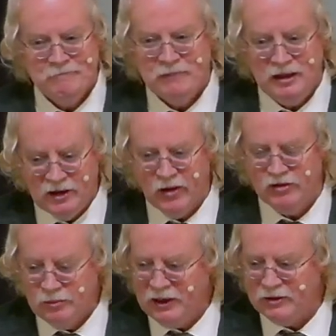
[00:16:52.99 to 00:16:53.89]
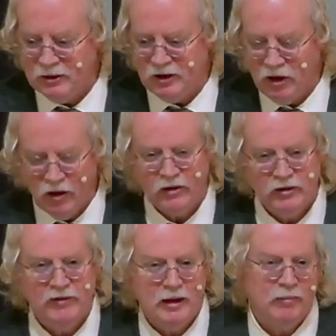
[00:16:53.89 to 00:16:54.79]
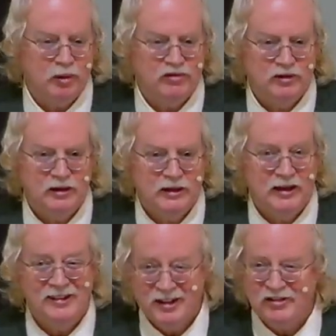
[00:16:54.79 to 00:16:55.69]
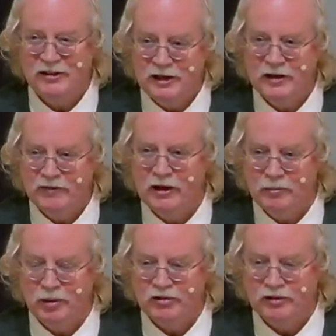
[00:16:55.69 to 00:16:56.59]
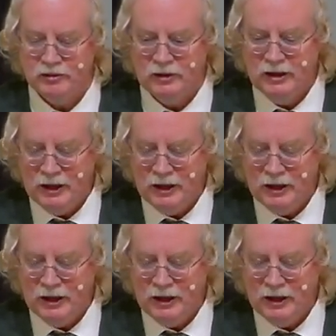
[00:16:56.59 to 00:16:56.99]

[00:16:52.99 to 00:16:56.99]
He cares about the heart of that person and the destiny of that person.